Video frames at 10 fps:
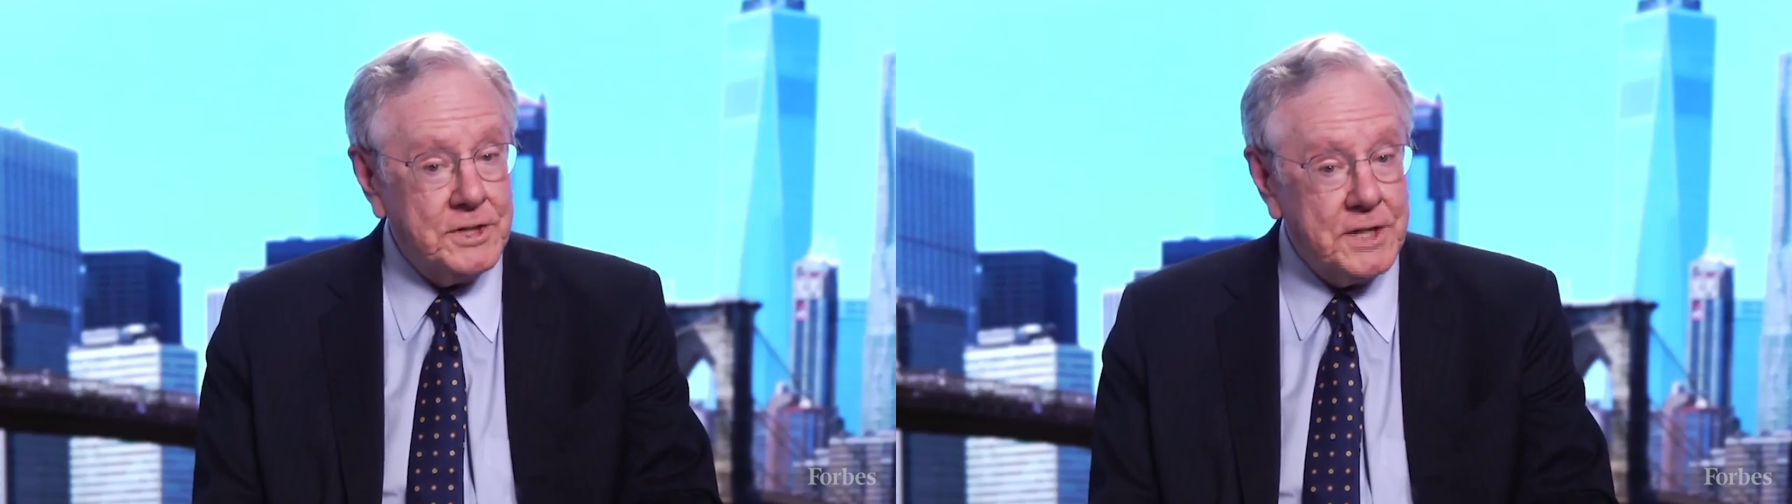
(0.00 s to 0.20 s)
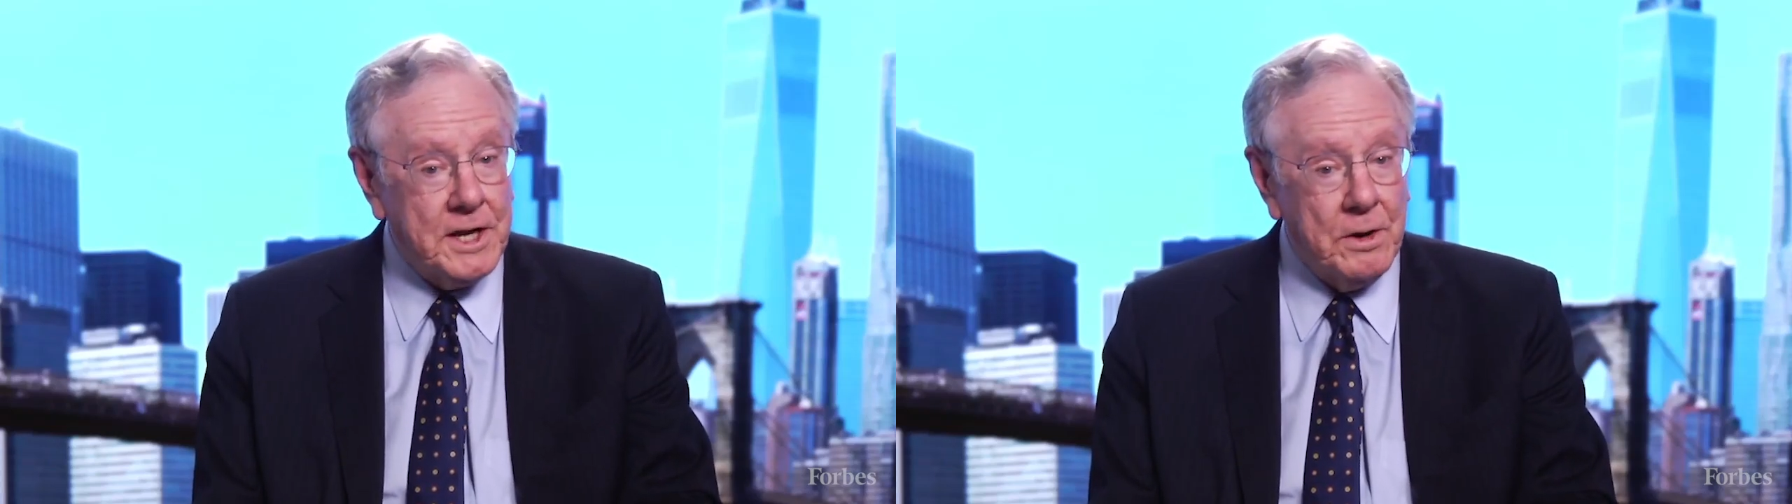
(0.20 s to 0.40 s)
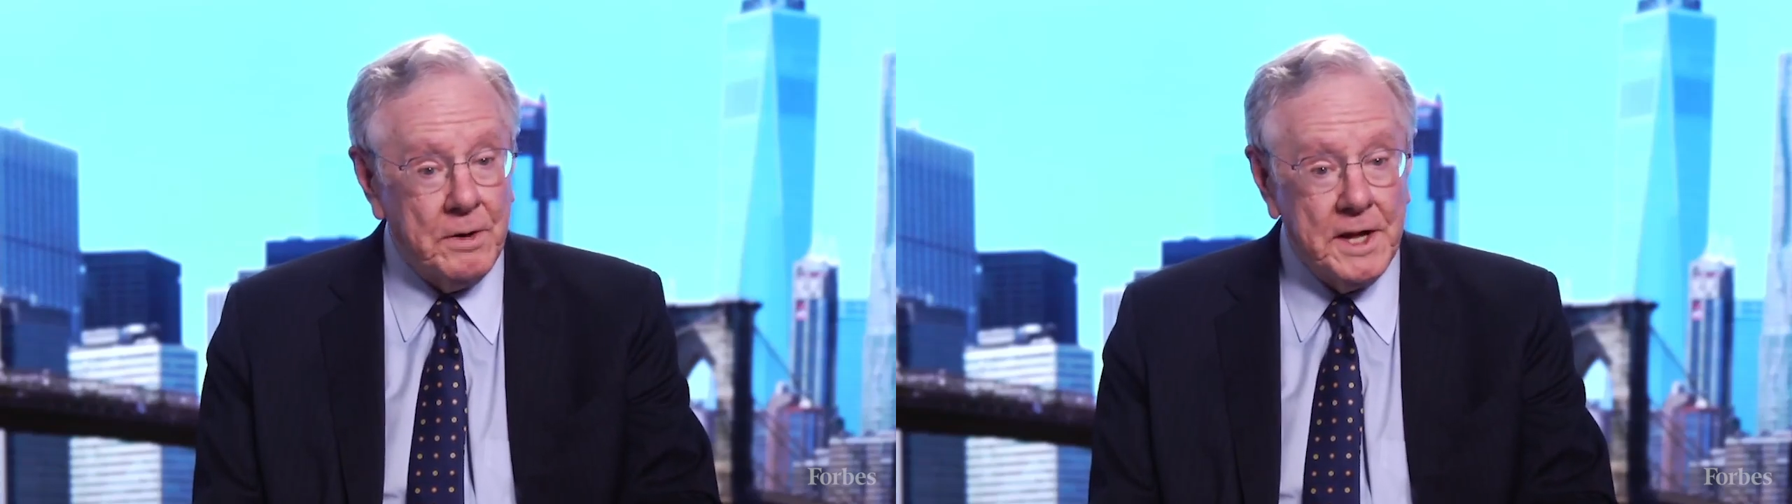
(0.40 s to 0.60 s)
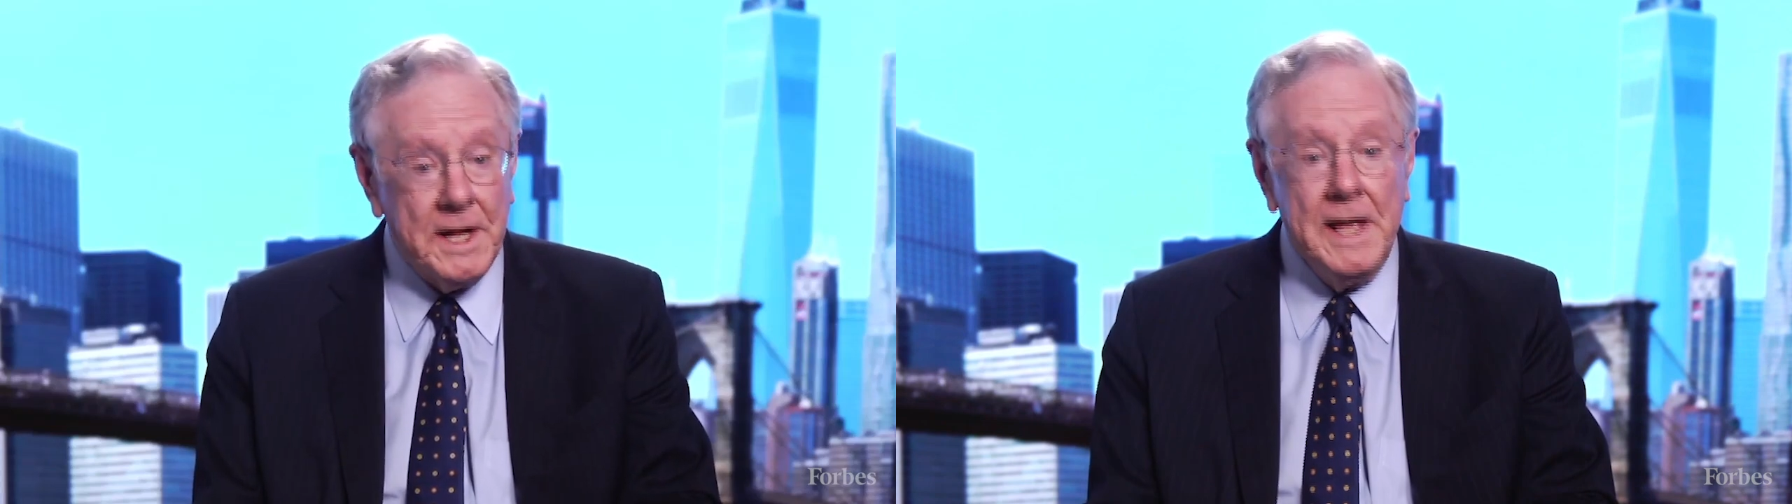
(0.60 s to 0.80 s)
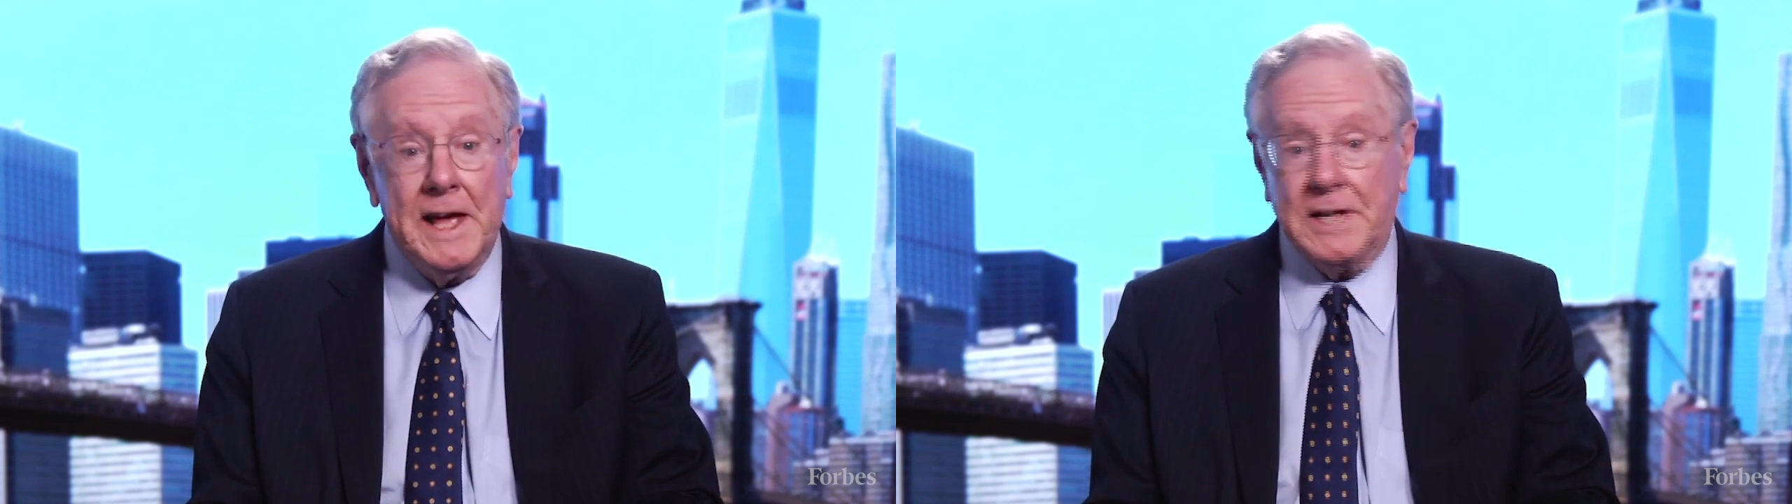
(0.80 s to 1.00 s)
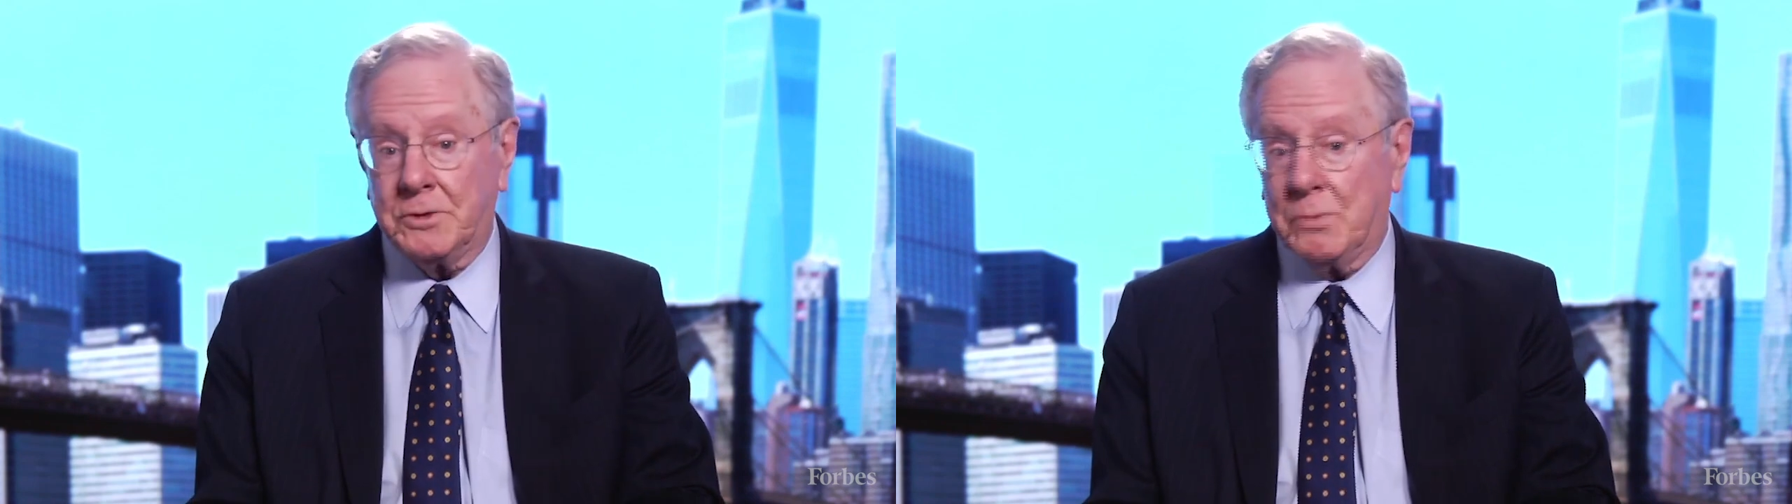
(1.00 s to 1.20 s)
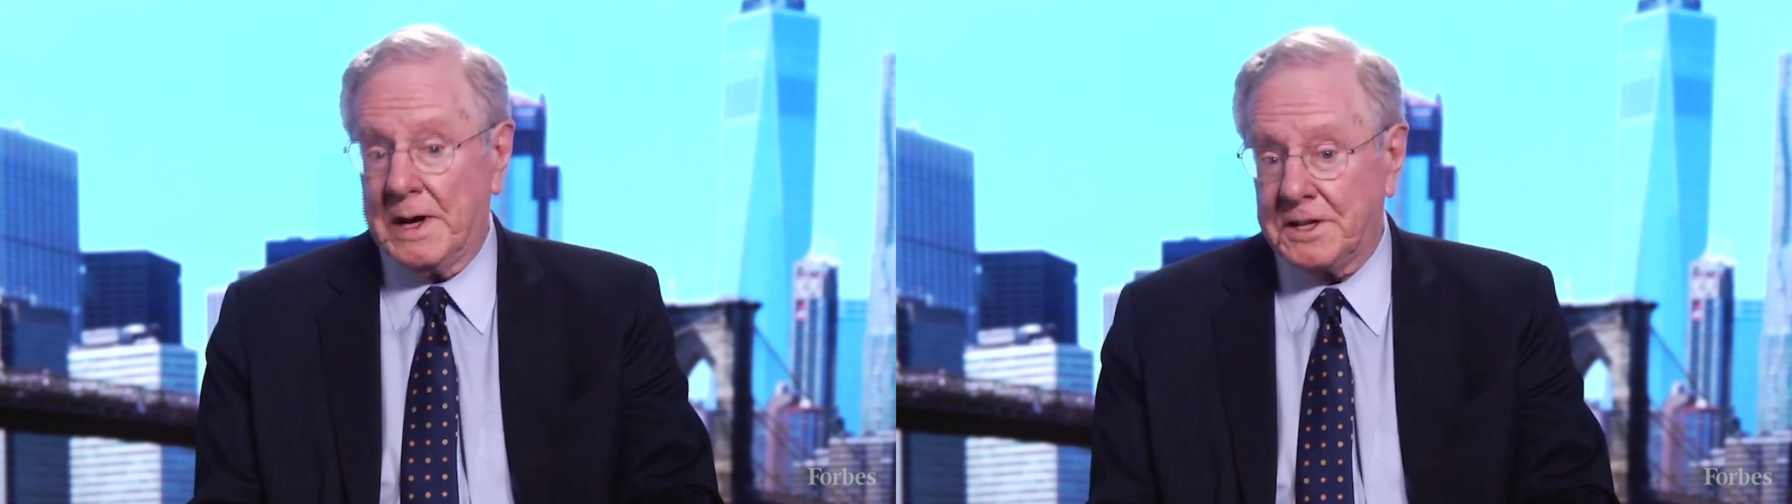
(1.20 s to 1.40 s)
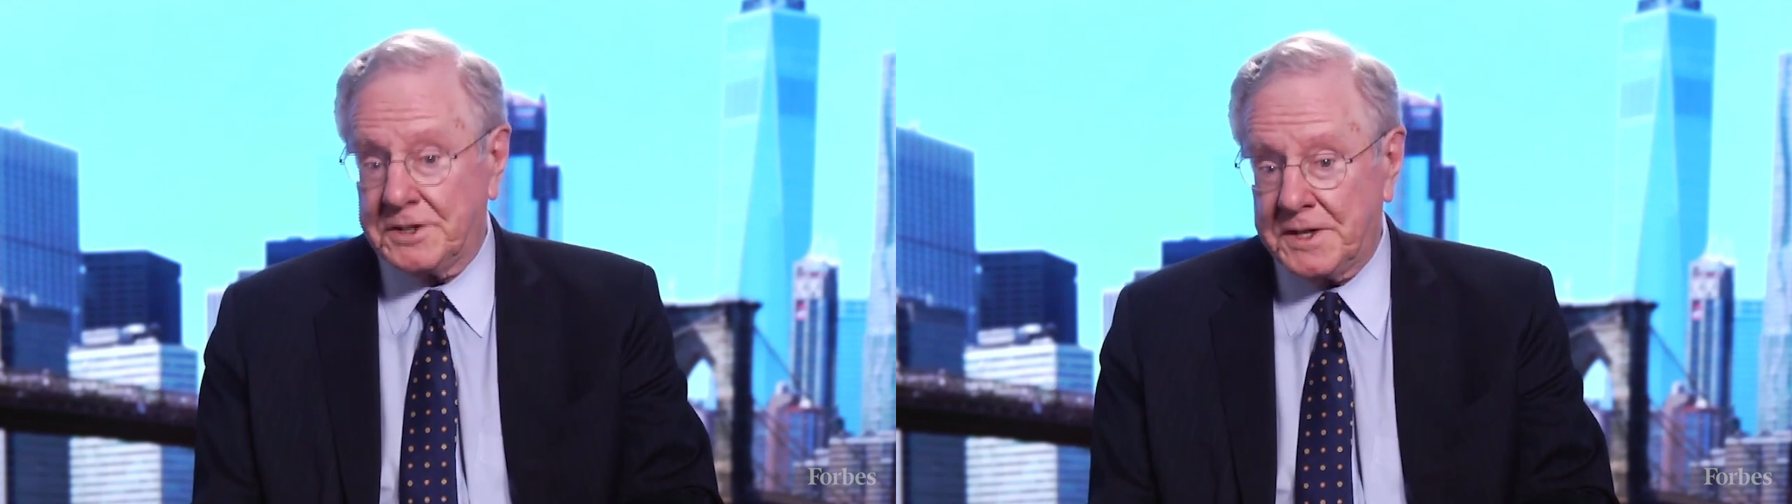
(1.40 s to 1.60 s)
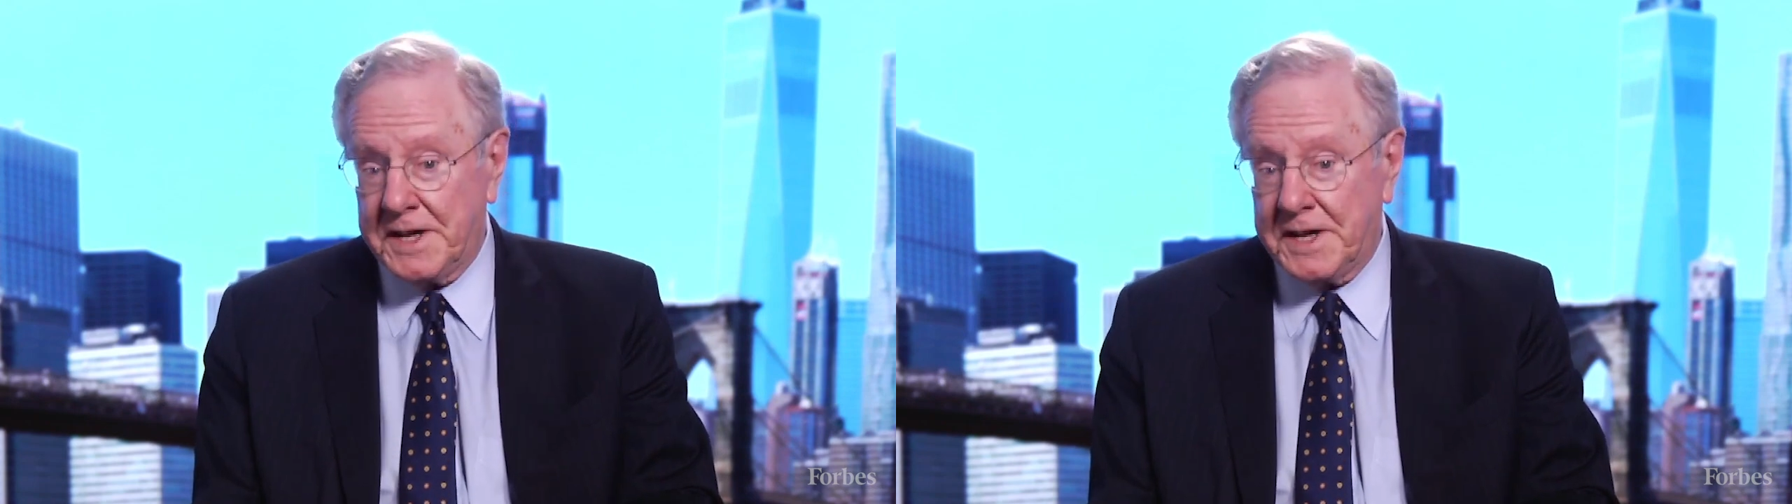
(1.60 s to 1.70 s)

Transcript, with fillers: security as well as